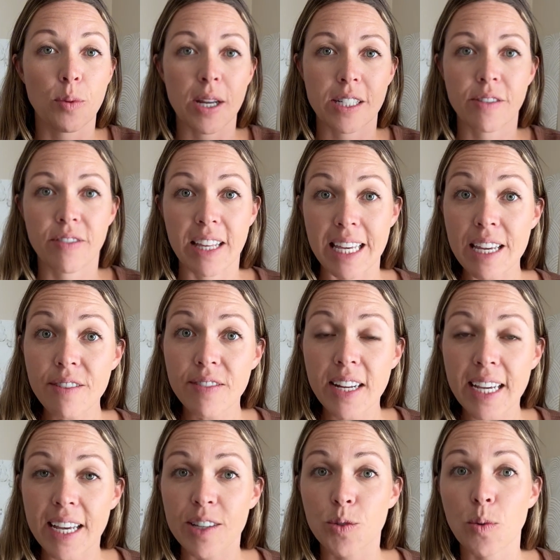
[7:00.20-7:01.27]
the rest of the
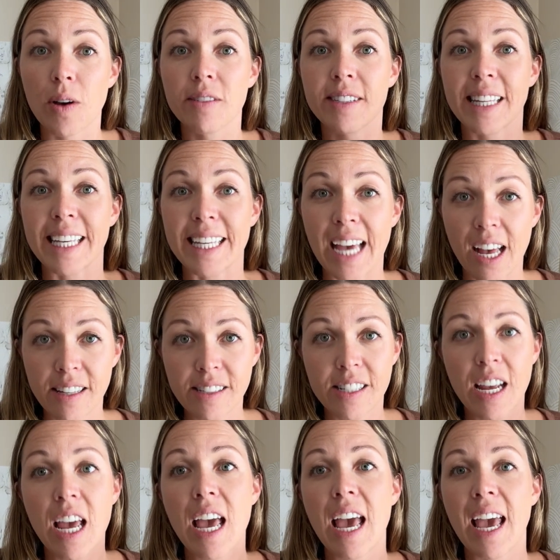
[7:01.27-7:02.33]
evening, as well as the guests
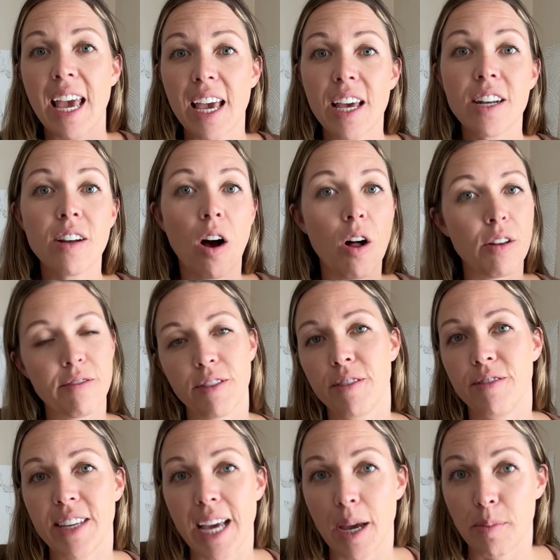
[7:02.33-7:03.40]
and all of the
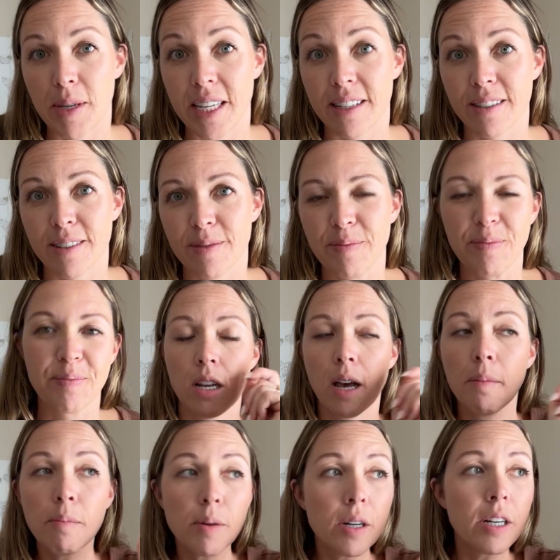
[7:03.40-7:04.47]
VIPs.
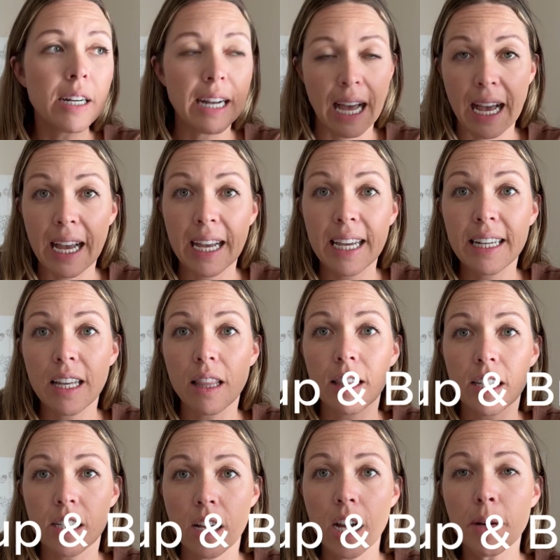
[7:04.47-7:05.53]
Number 9,
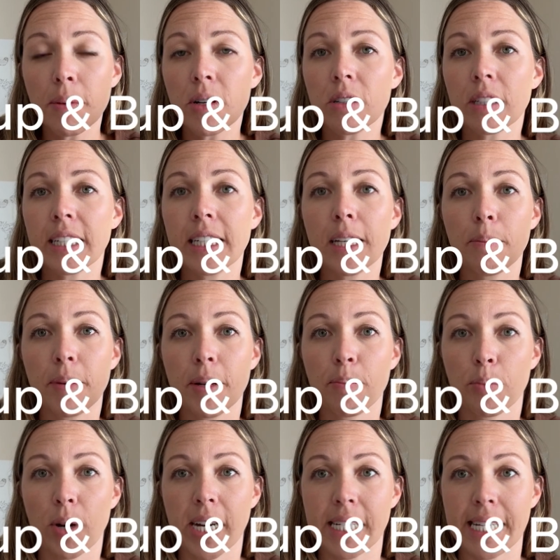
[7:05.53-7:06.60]
let's talk about cleanup and
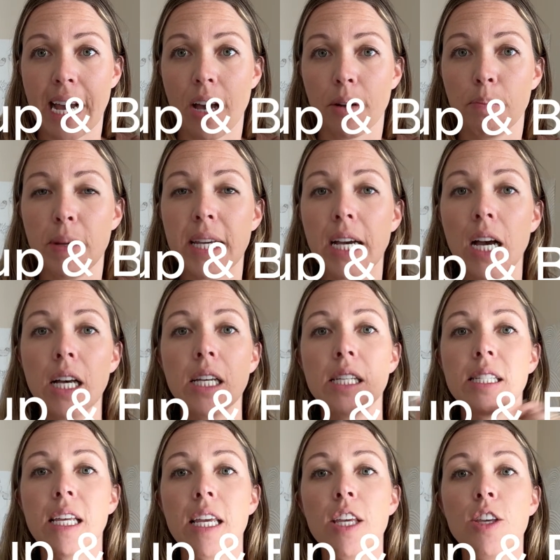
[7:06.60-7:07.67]
breakdown,
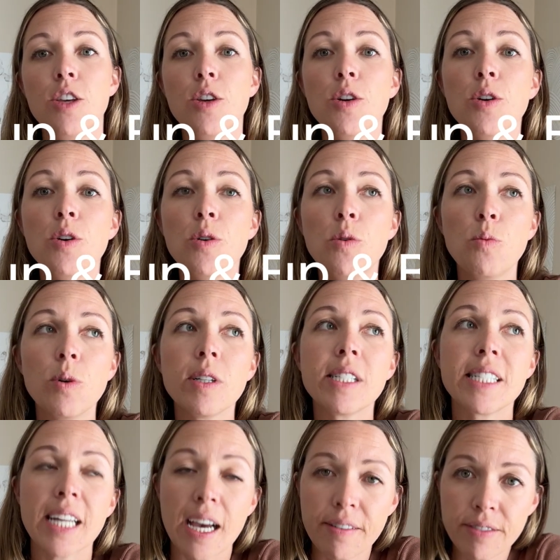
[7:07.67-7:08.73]
because you
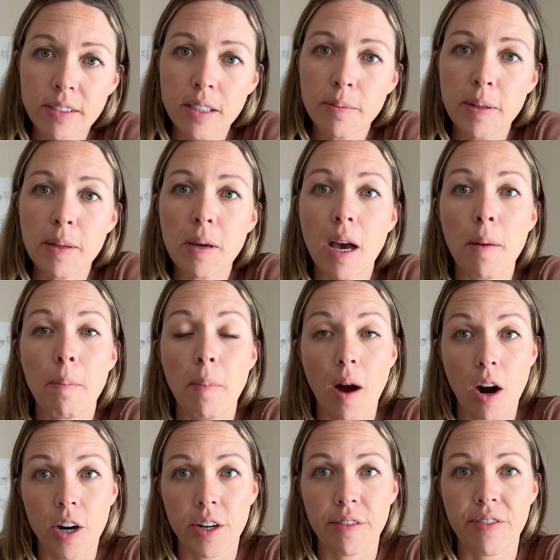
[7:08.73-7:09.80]
will definitely be
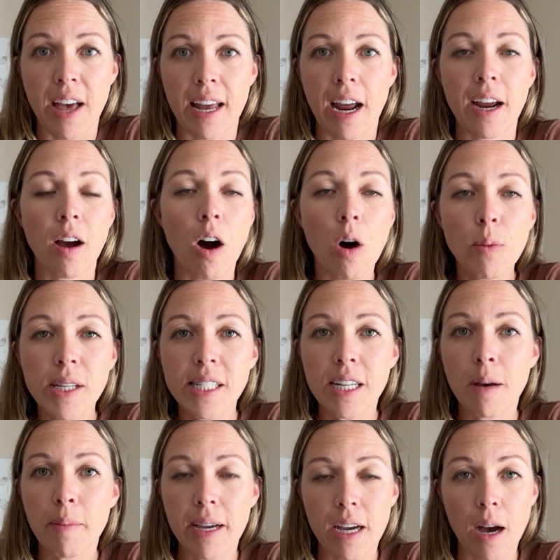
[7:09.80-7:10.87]
part of that. I always
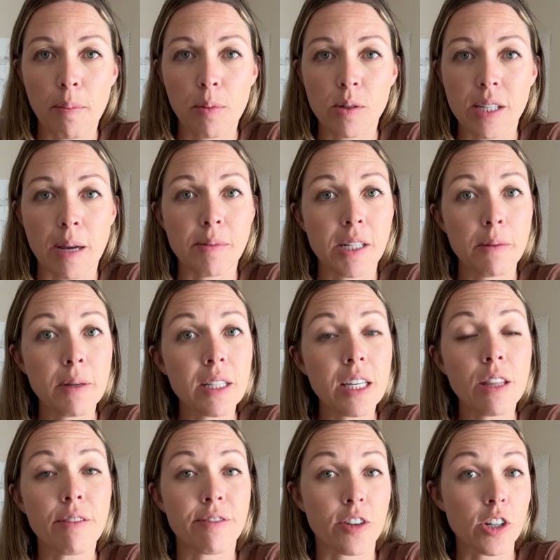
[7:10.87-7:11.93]
tell my couples I'm
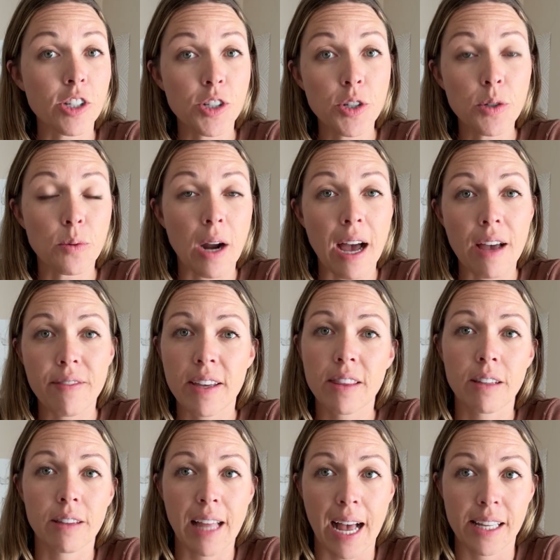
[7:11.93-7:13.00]
typically the first to arrive and
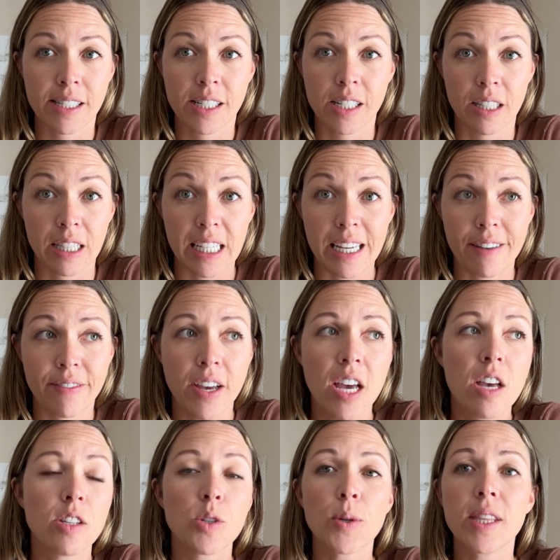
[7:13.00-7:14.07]
the last to leave.
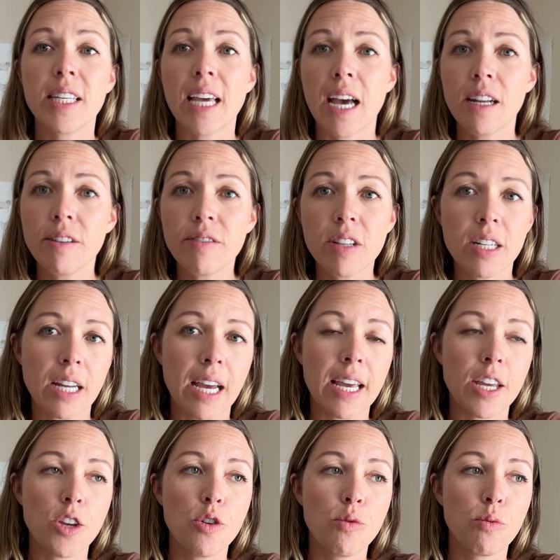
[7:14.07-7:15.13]
So at the end of the
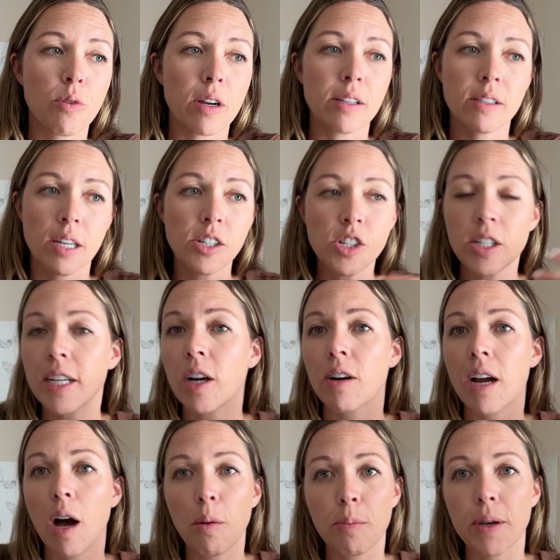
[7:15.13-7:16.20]
night, you essentially are
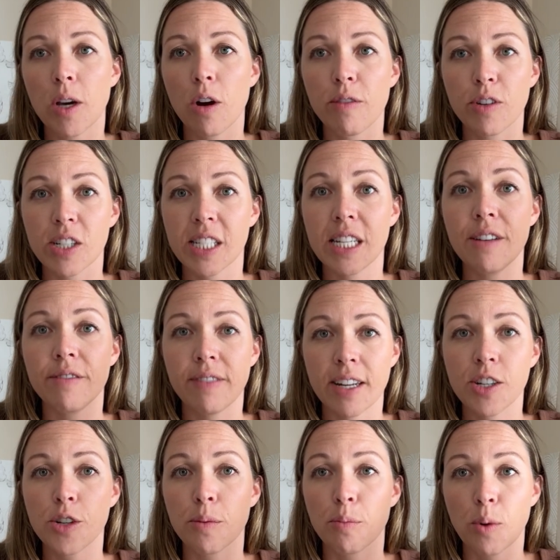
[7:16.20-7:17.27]
helping oversee
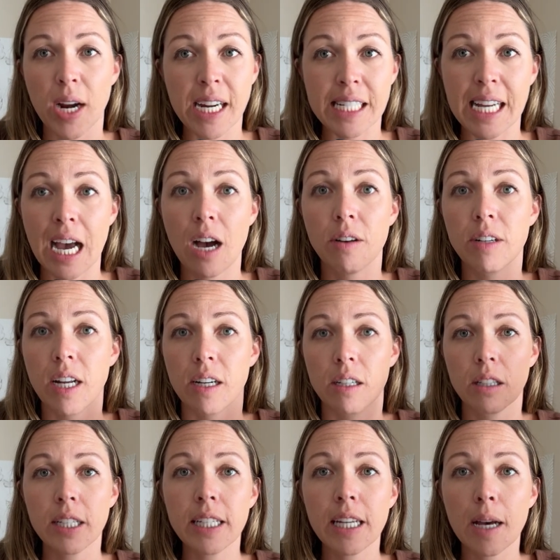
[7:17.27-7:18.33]
vendor breakdown and
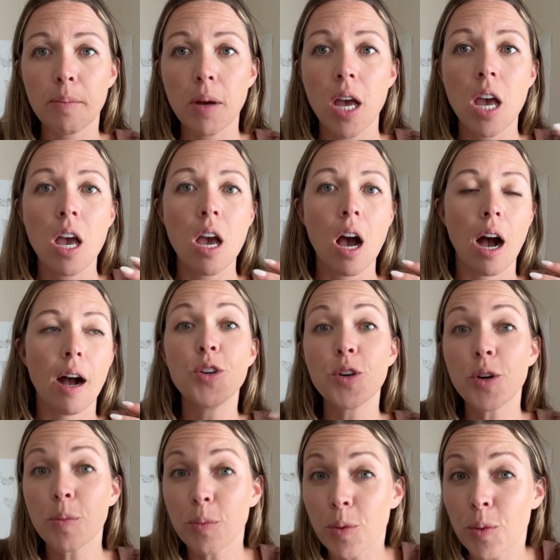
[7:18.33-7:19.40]
cleanup.
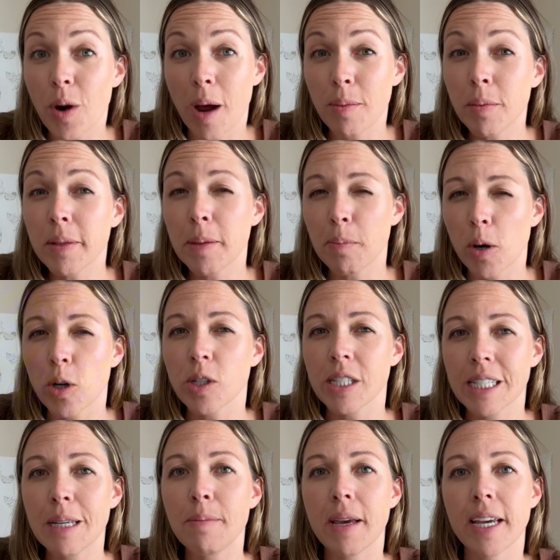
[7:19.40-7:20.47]
You're probably
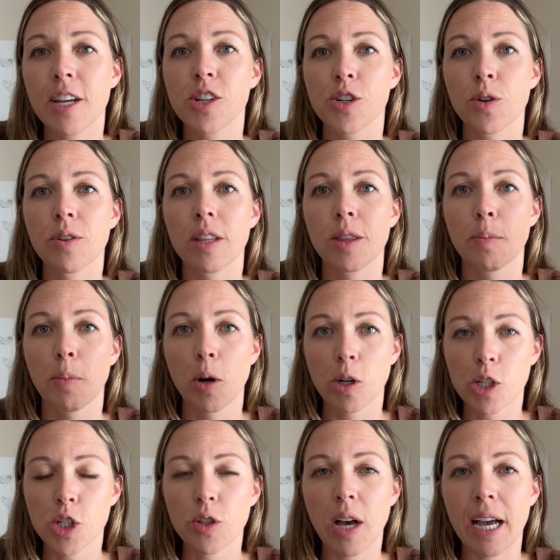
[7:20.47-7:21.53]
personally making sure that the
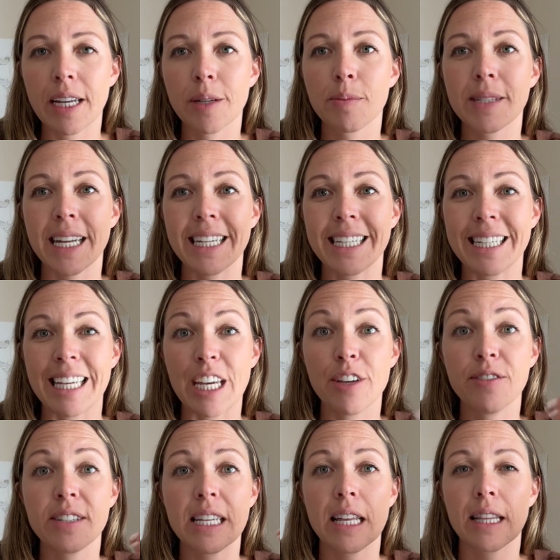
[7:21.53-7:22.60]
personal items and
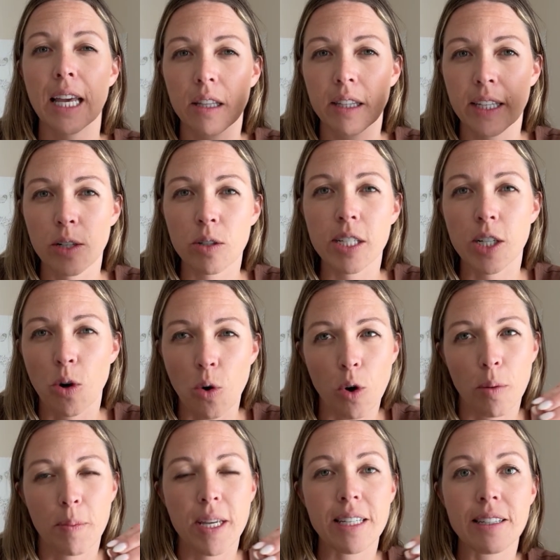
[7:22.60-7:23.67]
gifts and the little
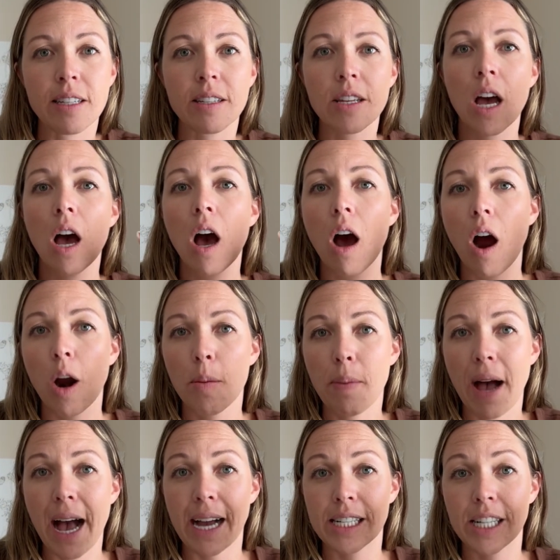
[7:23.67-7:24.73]
decor pieces are
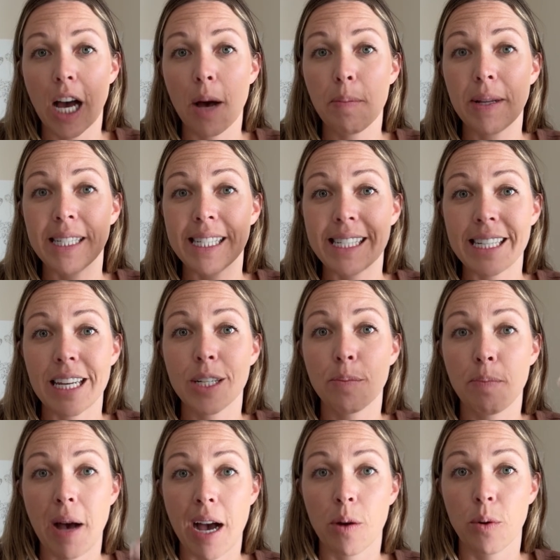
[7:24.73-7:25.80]
packed up and sent
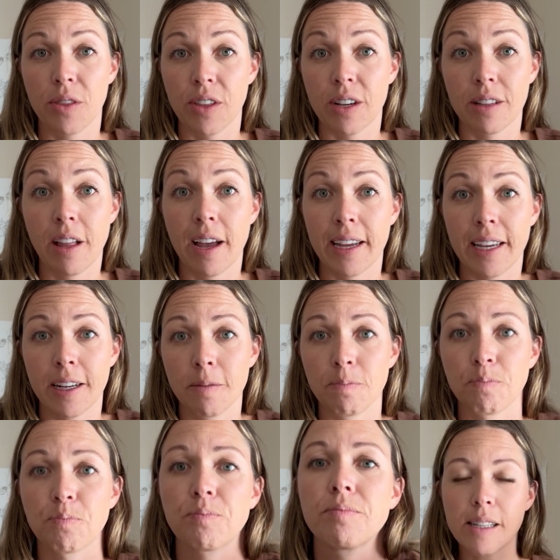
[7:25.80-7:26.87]
back with the client.
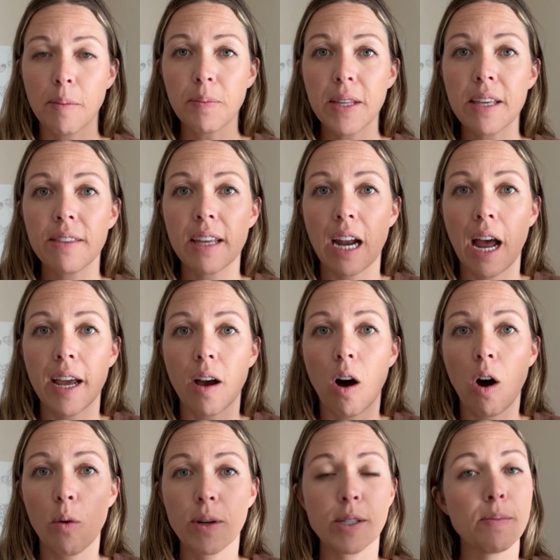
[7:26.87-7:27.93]
Something that I
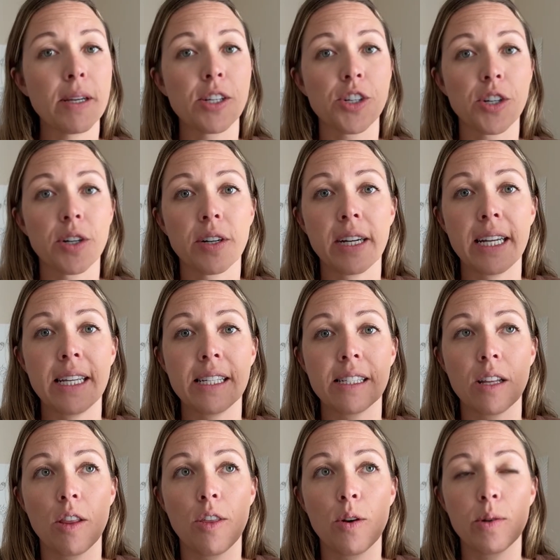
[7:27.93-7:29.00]
always make sure is
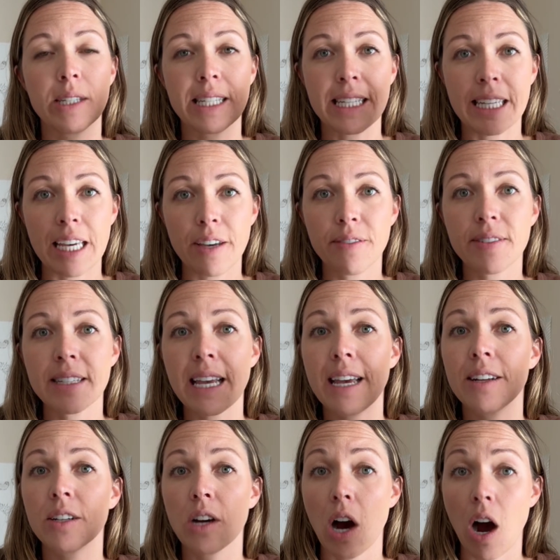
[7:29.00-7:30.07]
those gifts
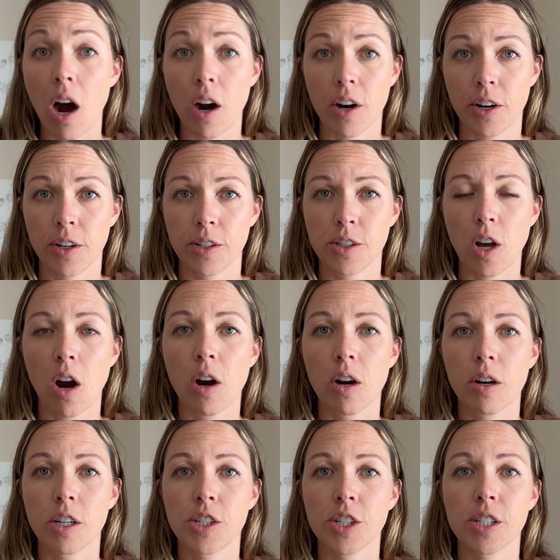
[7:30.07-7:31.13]
and cards
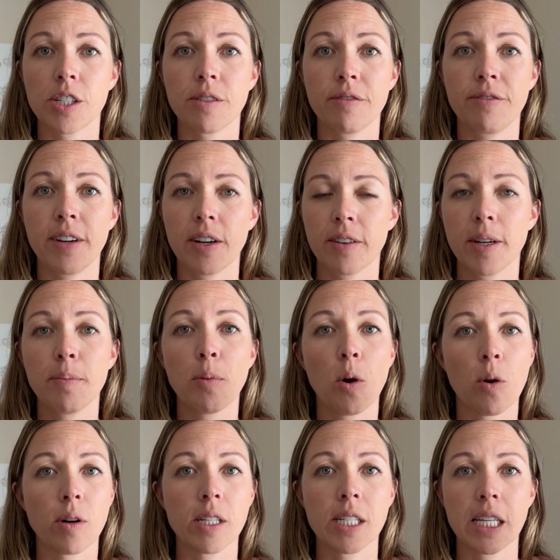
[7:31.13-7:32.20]
are just very
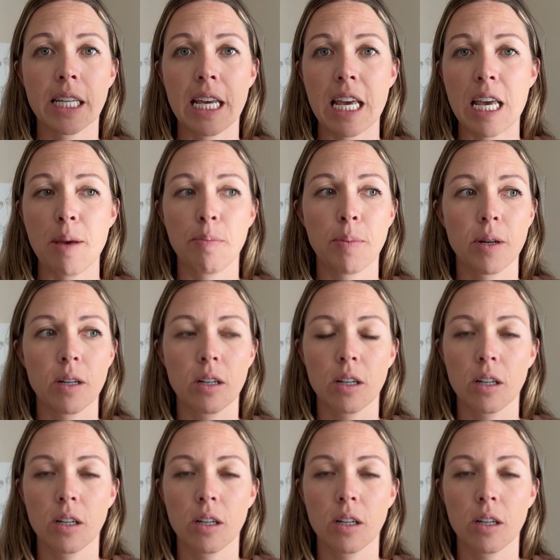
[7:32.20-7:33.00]
important to keep